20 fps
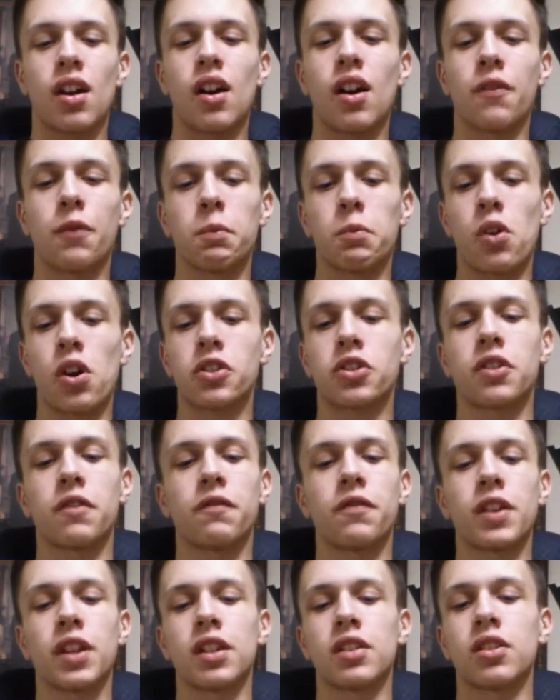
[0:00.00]
From
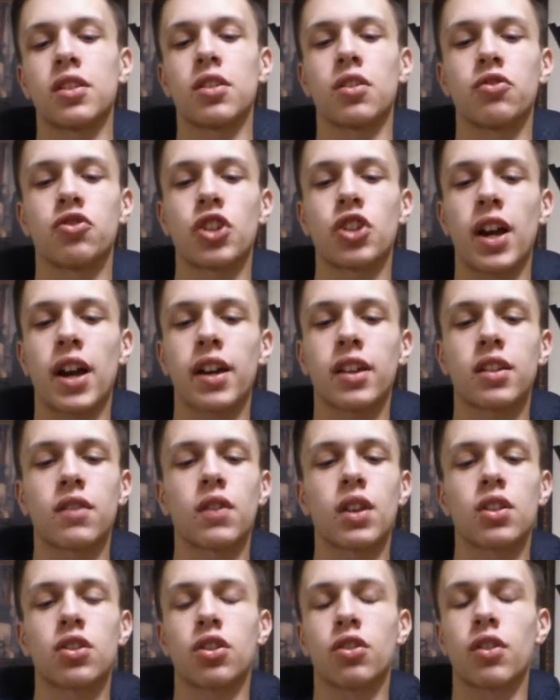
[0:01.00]
Washington fans, Giants
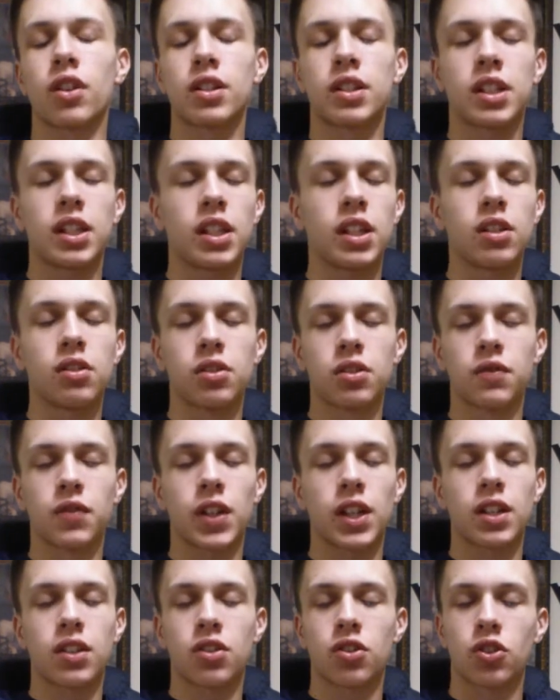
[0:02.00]
fans are crazy. Eagles
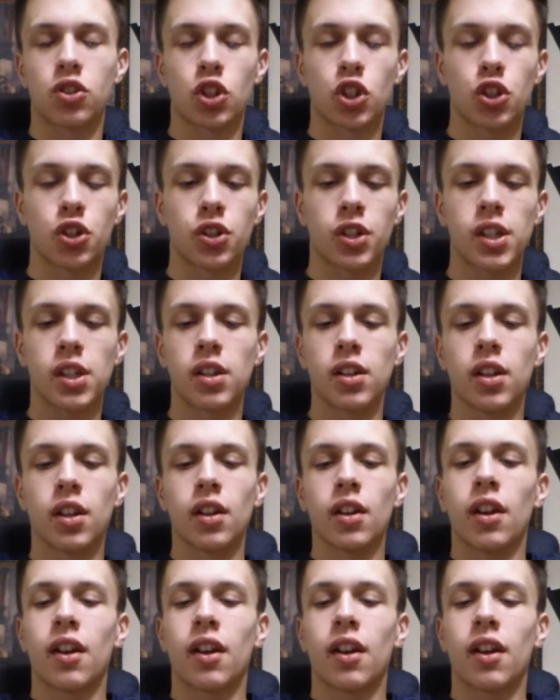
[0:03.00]
fans are nerdy.